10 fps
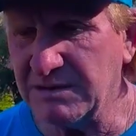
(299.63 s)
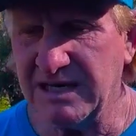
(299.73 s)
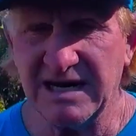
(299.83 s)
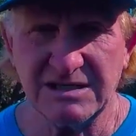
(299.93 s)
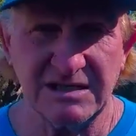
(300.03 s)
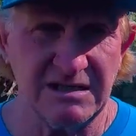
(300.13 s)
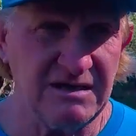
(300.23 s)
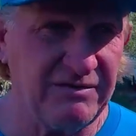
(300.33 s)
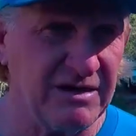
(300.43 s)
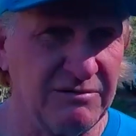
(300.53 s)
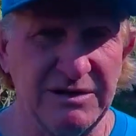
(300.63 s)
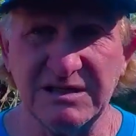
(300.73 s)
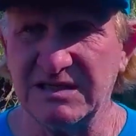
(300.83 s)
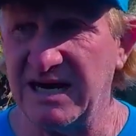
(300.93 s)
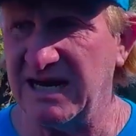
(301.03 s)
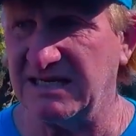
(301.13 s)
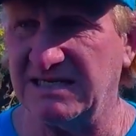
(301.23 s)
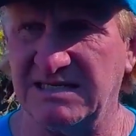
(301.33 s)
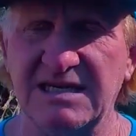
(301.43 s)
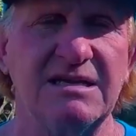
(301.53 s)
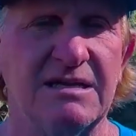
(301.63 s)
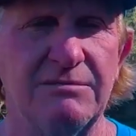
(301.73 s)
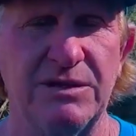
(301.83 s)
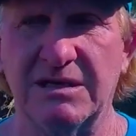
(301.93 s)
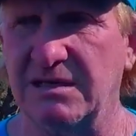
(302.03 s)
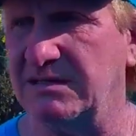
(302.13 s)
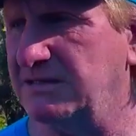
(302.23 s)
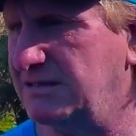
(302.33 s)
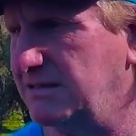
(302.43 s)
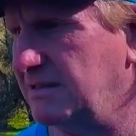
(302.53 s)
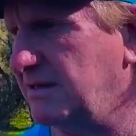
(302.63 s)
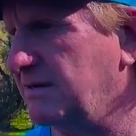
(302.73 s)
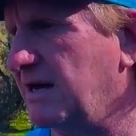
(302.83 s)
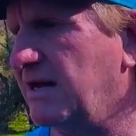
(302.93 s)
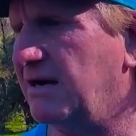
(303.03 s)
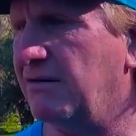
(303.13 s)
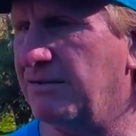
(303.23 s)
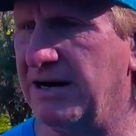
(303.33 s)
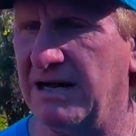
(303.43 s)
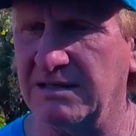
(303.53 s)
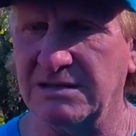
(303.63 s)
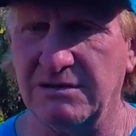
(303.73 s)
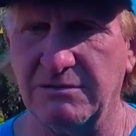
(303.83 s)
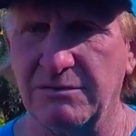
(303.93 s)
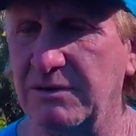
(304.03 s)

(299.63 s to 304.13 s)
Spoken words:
that actually live here. We just can't see them because they're not around. So we're